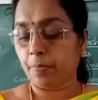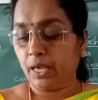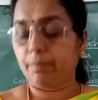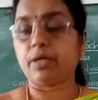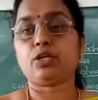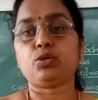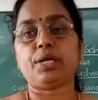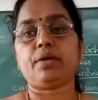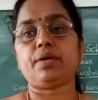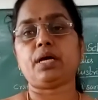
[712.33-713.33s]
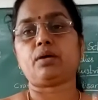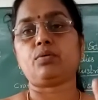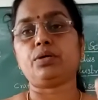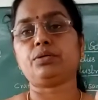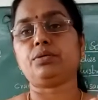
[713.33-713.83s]
But today we are
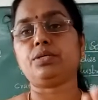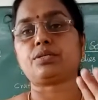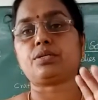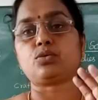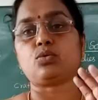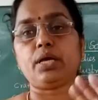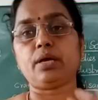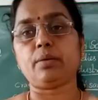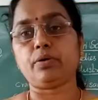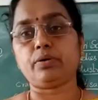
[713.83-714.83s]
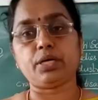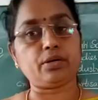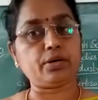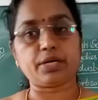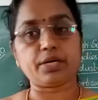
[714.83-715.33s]
going to discuss only about the
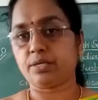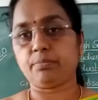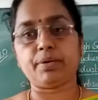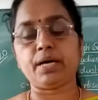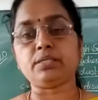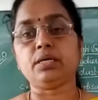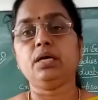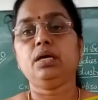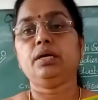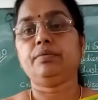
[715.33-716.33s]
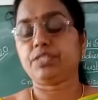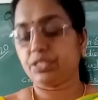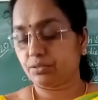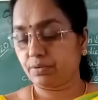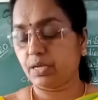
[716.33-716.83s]
introduction part, which
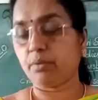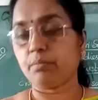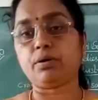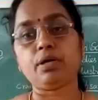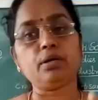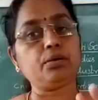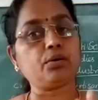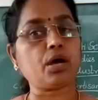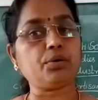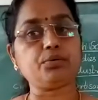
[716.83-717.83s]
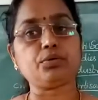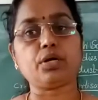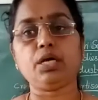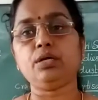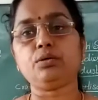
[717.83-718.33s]
is very important. You have to
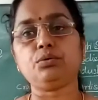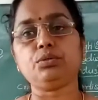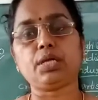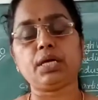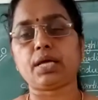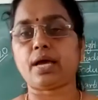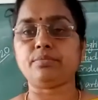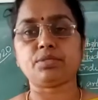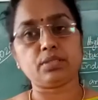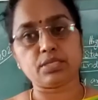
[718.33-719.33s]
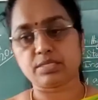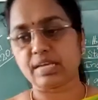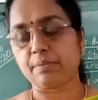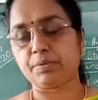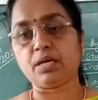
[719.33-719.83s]
read 2-3 times this
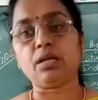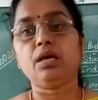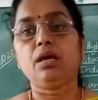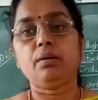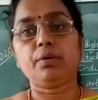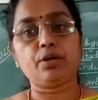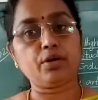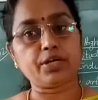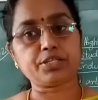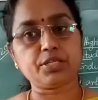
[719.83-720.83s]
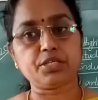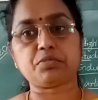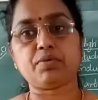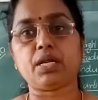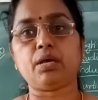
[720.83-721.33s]
chapter. Introduction is
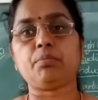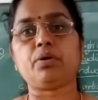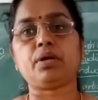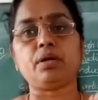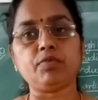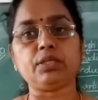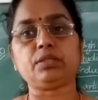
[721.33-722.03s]
very important.